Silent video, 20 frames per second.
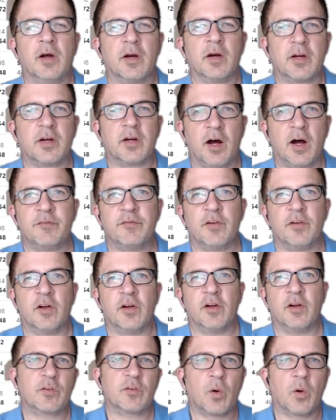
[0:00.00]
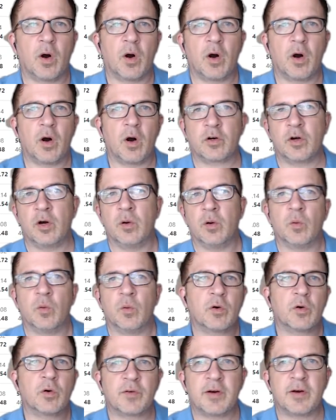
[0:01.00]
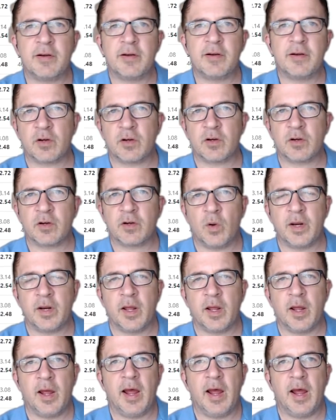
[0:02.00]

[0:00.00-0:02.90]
Conflux or Ergo or Raven Coin.